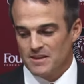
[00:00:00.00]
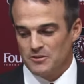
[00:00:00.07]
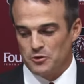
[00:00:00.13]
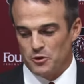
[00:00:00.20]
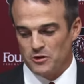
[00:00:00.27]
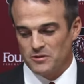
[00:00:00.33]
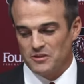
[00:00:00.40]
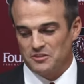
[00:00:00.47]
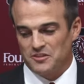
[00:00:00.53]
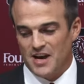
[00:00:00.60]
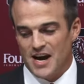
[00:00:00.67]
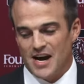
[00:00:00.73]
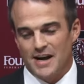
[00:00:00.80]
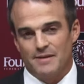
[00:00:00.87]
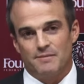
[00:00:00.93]
during this
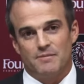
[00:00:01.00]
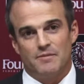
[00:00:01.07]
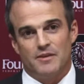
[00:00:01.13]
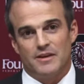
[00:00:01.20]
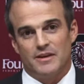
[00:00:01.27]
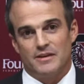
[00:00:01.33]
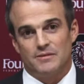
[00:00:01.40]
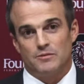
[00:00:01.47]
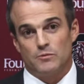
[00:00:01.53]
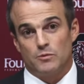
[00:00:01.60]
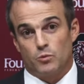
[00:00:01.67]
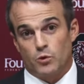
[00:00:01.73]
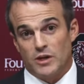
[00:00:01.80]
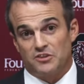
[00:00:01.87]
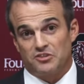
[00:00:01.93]
time that
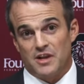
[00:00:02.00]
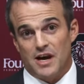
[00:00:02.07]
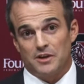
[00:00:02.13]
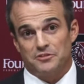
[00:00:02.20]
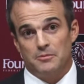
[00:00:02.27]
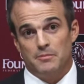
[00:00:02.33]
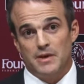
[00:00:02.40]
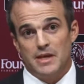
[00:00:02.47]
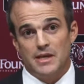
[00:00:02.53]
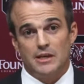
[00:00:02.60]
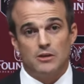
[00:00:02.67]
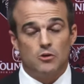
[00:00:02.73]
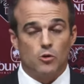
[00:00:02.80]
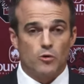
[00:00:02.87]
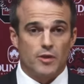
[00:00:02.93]
reached out to
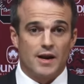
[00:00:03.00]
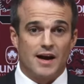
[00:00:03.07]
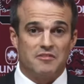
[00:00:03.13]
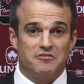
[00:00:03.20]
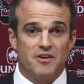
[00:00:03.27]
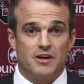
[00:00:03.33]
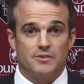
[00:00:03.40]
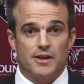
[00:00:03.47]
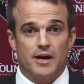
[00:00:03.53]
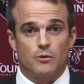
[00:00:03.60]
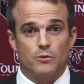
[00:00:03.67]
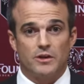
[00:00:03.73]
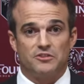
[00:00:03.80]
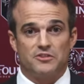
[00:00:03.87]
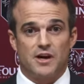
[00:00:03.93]
me or that I found
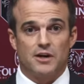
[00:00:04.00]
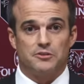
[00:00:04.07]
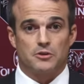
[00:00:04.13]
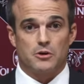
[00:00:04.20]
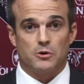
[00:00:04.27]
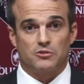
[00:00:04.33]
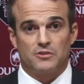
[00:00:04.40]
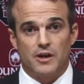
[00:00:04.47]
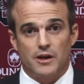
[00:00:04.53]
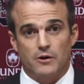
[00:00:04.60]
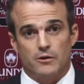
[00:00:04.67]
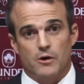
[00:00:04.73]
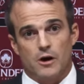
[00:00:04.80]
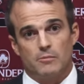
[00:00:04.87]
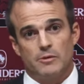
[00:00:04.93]
out reached out to Coach
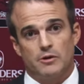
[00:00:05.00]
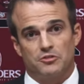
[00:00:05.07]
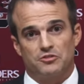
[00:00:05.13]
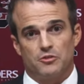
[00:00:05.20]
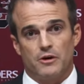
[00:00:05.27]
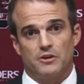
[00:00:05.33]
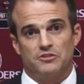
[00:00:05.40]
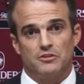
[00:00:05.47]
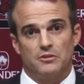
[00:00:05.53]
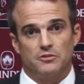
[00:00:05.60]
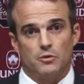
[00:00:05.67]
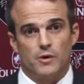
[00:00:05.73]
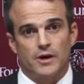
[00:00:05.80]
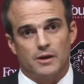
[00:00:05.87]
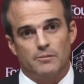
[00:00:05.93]
Tanner and our administration
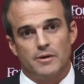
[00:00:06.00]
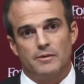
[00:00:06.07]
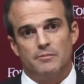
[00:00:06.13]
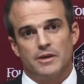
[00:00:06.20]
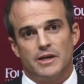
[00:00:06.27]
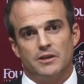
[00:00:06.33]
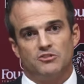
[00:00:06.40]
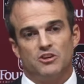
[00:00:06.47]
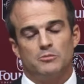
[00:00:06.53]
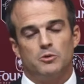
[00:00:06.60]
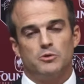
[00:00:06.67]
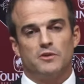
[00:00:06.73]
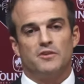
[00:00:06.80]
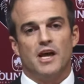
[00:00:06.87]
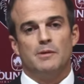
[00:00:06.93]
to recommend me and
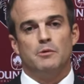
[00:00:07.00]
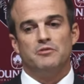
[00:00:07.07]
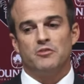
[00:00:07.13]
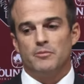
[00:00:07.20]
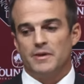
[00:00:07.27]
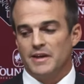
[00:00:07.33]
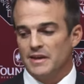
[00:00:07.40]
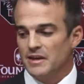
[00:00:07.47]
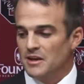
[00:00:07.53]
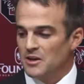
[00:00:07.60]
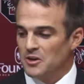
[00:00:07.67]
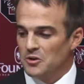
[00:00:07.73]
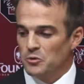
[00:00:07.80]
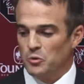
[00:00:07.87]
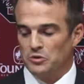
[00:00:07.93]
jump on the table for me
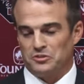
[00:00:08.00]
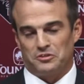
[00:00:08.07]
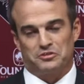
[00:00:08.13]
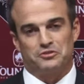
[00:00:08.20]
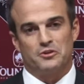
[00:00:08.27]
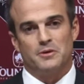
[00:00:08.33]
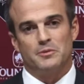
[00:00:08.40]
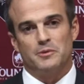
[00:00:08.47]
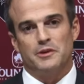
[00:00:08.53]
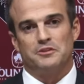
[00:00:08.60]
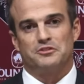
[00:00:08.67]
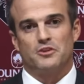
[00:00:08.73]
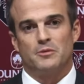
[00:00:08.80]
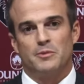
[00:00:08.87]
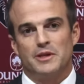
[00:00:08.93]
was extremely,
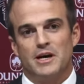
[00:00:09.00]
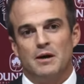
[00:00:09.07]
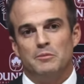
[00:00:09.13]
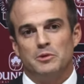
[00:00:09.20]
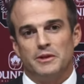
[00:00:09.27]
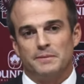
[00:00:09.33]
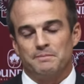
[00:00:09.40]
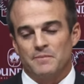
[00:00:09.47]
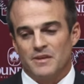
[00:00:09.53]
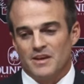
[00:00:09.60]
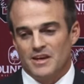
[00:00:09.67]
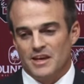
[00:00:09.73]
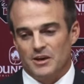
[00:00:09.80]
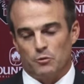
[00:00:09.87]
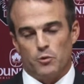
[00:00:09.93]
extremely humbling.
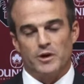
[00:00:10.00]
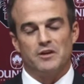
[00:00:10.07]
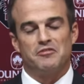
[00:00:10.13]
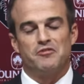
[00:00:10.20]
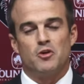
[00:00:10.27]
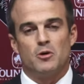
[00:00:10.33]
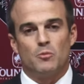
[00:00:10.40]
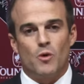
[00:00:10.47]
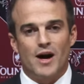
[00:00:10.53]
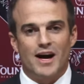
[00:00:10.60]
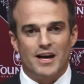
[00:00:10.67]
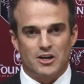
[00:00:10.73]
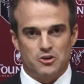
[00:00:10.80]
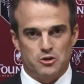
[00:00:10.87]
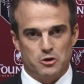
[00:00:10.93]
It reaffirmed
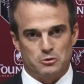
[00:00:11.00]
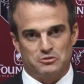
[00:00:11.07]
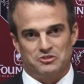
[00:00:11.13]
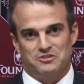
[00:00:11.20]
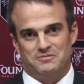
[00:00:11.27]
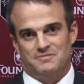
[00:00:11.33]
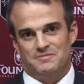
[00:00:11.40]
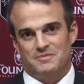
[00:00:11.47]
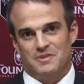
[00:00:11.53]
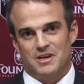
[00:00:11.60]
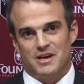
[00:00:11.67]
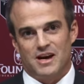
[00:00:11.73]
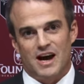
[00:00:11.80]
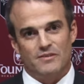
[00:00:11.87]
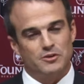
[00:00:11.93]
why I coach. Uh,
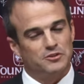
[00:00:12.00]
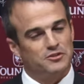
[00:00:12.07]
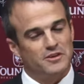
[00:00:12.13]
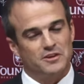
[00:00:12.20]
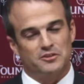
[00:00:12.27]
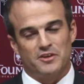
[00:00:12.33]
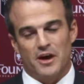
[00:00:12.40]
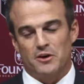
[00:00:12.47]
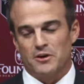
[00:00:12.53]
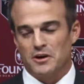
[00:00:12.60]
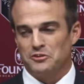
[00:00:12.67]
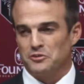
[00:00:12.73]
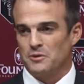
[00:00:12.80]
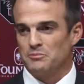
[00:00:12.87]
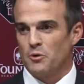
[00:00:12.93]
obviously,
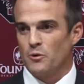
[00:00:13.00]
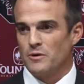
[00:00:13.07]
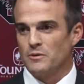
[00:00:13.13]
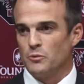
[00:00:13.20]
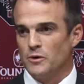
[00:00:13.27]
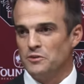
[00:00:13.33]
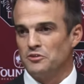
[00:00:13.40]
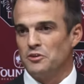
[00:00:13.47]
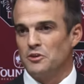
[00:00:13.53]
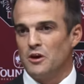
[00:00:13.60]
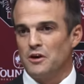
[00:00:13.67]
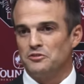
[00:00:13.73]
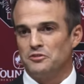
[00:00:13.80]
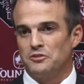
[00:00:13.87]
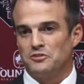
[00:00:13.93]
Saturdays are important. Wins and
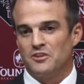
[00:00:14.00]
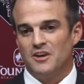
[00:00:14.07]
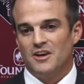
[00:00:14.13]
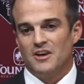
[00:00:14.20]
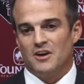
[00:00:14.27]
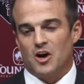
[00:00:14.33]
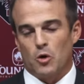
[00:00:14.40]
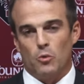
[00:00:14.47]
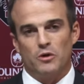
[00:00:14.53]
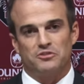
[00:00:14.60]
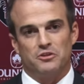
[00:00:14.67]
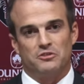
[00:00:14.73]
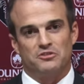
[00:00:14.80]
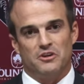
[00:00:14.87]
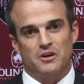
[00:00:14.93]
losses are
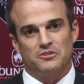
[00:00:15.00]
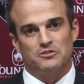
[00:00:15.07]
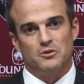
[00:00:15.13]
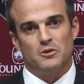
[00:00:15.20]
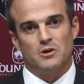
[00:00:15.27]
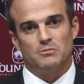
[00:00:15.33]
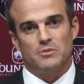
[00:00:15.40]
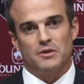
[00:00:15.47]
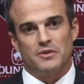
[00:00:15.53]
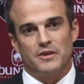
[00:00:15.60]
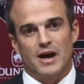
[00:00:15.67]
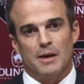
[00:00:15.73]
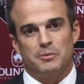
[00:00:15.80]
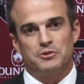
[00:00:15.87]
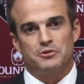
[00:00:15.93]
what you're judged on, but
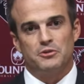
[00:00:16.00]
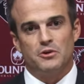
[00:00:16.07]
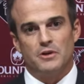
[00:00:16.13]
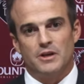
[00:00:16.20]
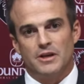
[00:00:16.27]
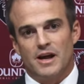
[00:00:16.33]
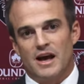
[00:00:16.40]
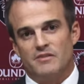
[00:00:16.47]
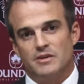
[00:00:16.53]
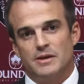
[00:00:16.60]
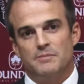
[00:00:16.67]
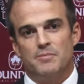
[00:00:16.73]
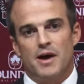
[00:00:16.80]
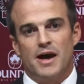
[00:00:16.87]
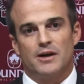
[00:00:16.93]
the opportunity to have an
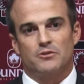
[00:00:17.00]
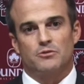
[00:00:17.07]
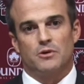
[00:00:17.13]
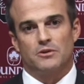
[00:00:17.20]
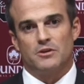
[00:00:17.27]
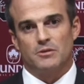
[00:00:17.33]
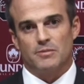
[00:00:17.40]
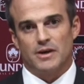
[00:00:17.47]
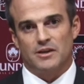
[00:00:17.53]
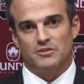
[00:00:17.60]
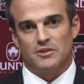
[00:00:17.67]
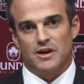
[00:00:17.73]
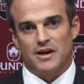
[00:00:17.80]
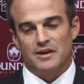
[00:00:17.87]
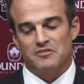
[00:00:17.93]
impact on a young
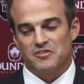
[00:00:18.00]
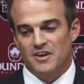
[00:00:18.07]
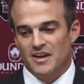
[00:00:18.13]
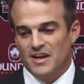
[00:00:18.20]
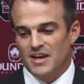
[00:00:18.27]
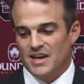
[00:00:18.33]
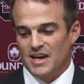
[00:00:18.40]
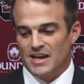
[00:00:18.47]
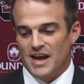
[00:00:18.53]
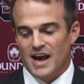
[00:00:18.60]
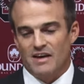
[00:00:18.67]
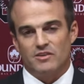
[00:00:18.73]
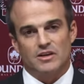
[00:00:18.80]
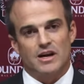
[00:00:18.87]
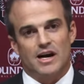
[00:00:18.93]
man's life and to
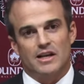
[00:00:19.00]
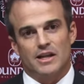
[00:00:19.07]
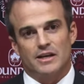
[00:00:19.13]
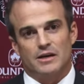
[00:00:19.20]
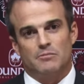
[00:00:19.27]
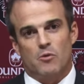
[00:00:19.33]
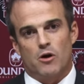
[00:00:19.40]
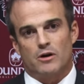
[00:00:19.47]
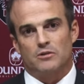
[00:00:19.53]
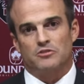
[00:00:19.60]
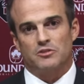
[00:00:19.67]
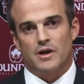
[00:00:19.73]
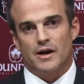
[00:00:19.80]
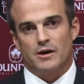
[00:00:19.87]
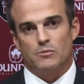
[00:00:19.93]
have a guy like a
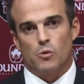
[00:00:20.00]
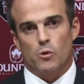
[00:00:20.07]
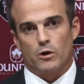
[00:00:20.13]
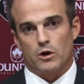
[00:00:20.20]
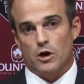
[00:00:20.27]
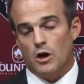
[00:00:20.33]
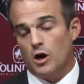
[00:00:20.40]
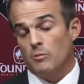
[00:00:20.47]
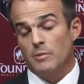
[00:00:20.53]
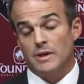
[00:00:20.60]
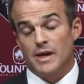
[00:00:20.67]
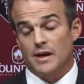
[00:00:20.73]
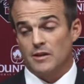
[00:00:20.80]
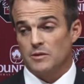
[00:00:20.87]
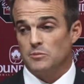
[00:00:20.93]
Marcus Lattimore call
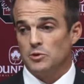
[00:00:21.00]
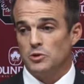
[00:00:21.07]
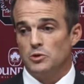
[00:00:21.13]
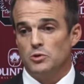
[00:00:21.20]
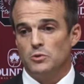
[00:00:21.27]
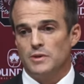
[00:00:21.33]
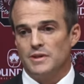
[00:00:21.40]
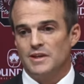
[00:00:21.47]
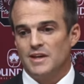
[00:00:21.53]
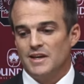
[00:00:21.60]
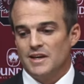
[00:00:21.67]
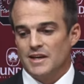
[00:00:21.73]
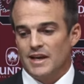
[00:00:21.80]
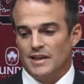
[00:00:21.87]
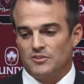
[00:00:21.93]
me out of the blue and,
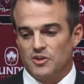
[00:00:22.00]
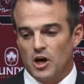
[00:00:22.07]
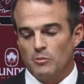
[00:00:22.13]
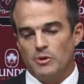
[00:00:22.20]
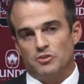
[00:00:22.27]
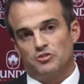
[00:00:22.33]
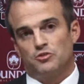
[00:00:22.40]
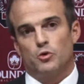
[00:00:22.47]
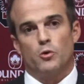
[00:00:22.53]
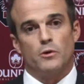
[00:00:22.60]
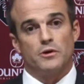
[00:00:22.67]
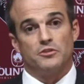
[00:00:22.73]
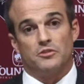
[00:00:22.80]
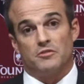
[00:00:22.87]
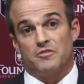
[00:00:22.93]
and tell me
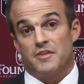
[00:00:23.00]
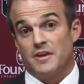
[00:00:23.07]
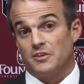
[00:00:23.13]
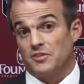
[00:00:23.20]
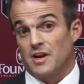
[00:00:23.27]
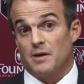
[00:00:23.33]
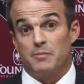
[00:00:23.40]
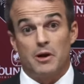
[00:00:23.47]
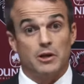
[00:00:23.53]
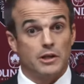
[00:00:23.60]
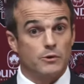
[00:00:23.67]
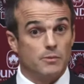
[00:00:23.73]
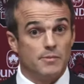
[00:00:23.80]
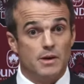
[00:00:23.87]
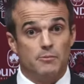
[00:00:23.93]
stories of things that I
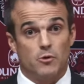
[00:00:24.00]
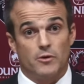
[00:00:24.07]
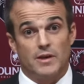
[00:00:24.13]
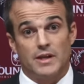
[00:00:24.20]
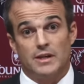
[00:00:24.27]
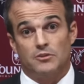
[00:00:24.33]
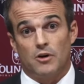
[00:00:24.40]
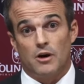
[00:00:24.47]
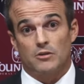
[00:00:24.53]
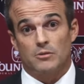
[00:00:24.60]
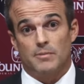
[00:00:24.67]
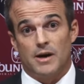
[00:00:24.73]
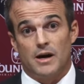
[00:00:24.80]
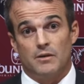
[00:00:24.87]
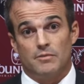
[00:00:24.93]
barely remember that he
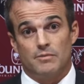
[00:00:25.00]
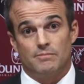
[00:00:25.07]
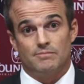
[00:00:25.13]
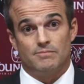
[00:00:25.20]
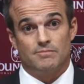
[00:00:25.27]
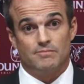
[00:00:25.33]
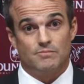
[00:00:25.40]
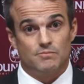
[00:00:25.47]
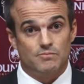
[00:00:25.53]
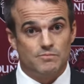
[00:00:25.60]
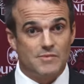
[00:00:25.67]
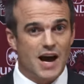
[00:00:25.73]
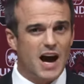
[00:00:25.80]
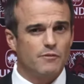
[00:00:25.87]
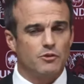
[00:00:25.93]
talked about,
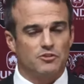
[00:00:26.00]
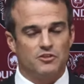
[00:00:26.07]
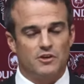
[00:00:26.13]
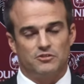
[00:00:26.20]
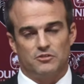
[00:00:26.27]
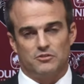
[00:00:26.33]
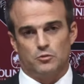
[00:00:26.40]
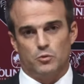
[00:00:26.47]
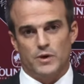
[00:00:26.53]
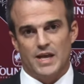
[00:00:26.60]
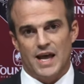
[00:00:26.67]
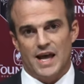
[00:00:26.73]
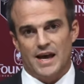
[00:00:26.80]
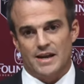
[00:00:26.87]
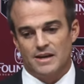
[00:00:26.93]
conversations
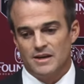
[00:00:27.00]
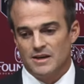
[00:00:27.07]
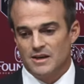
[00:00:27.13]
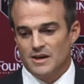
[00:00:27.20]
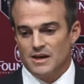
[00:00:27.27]
we had.